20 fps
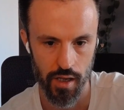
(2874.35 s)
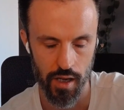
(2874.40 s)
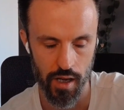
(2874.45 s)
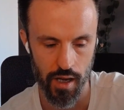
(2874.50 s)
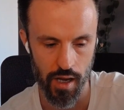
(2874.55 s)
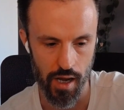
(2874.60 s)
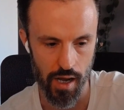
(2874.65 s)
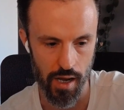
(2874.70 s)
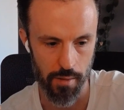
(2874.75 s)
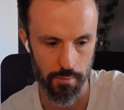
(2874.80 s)

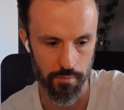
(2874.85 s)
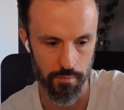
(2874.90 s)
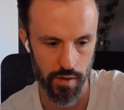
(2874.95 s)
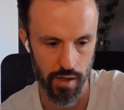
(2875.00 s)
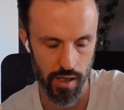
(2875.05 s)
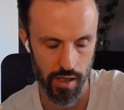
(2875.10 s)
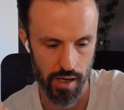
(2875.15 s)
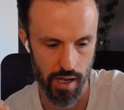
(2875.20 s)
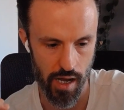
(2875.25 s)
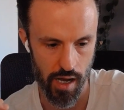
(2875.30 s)

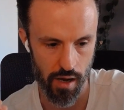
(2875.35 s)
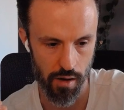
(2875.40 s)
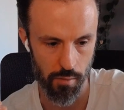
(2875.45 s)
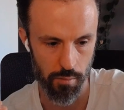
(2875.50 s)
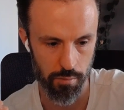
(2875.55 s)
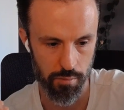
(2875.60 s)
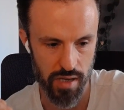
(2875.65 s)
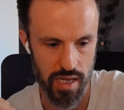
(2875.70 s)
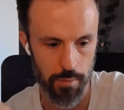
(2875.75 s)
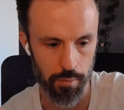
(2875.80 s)
and how
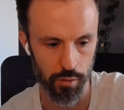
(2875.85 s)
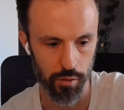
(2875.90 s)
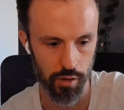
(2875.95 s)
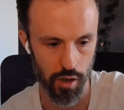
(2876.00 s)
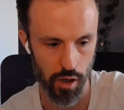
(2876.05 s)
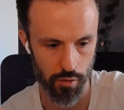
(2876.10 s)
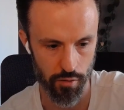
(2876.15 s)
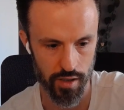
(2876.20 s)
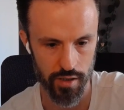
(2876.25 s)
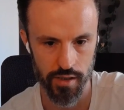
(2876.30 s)
people
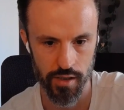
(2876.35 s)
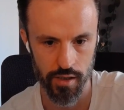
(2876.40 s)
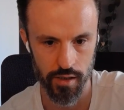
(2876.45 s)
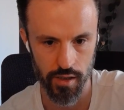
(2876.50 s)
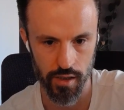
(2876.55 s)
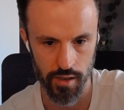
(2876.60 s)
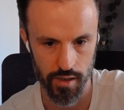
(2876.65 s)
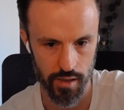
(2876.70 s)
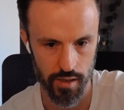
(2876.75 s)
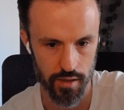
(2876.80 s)
oriented
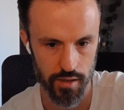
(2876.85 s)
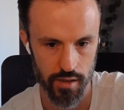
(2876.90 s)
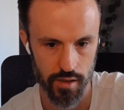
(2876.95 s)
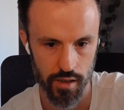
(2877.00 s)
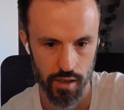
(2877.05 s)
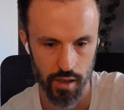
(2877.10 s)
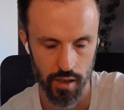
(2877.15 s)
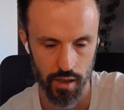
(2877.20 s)
it is.